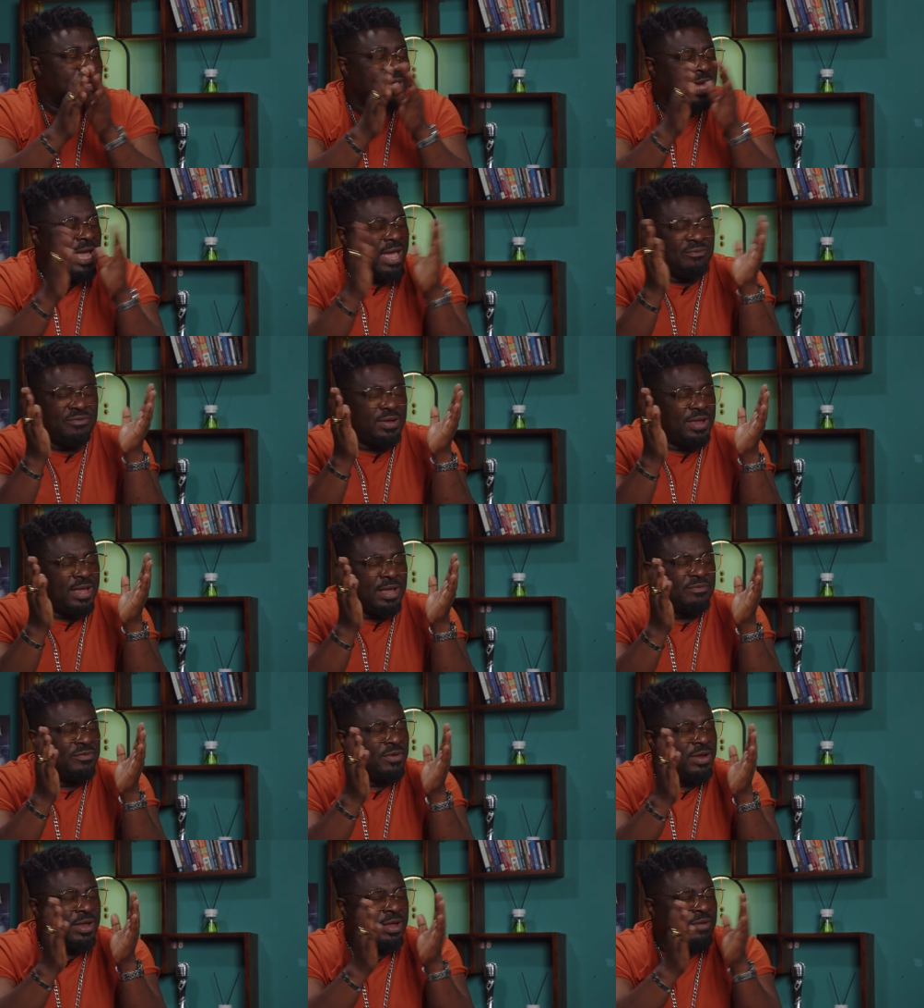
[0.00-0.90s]

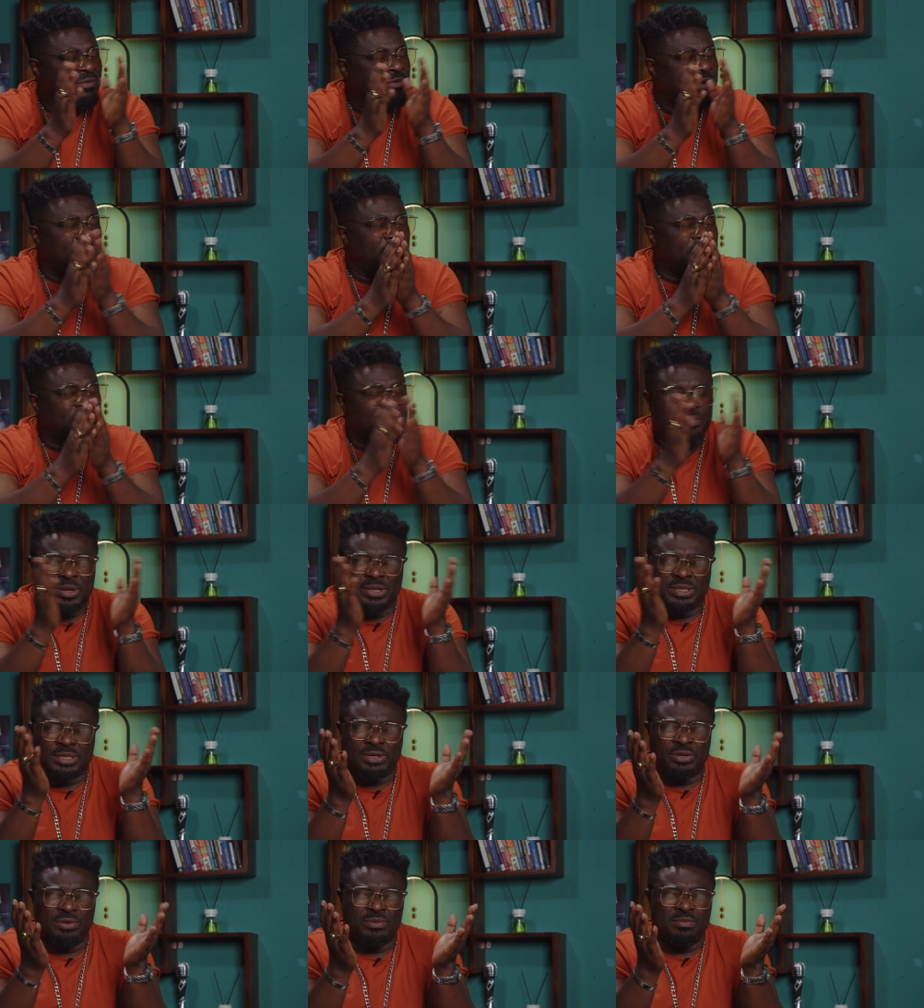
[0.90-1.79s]
Every
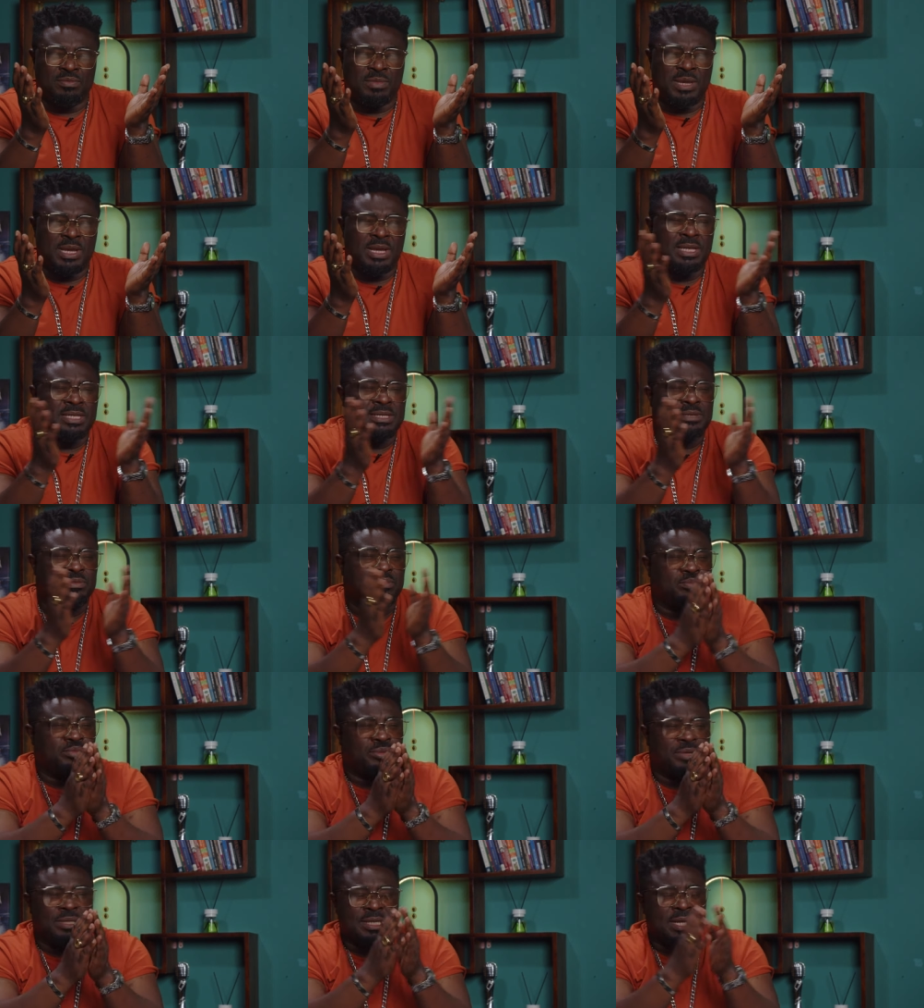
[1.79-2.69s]
person you meet
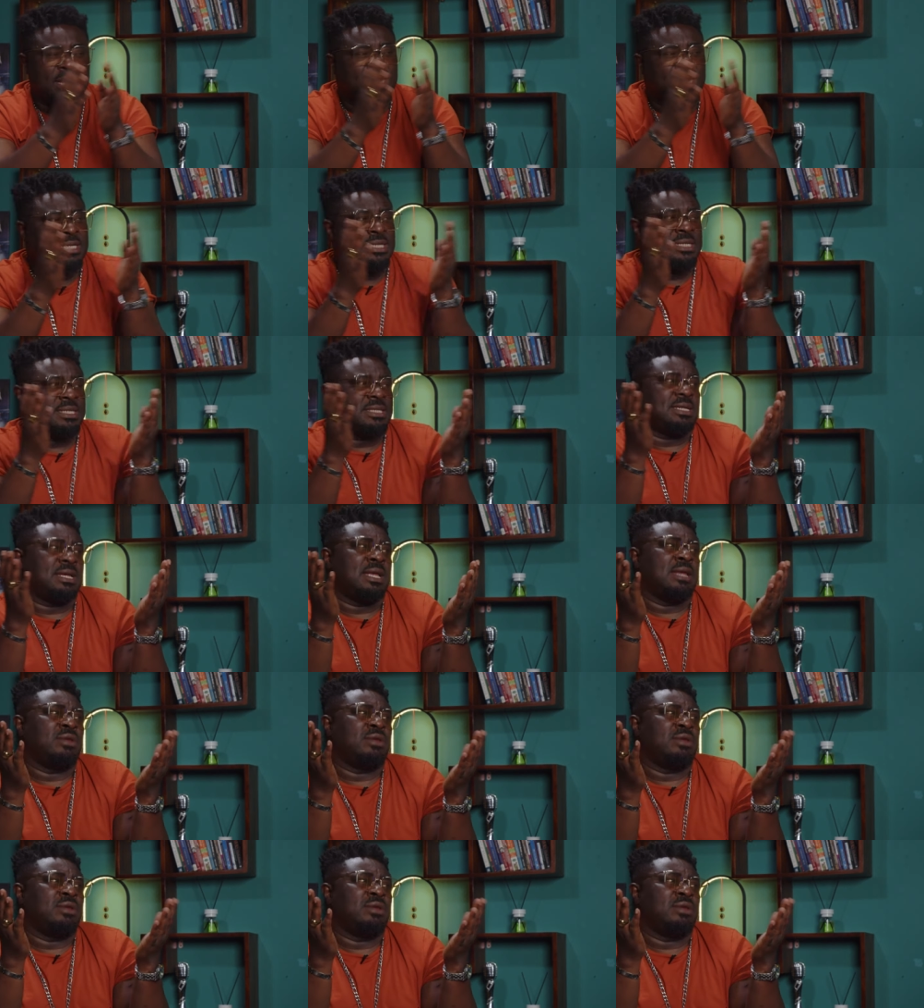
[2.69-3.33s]
presents an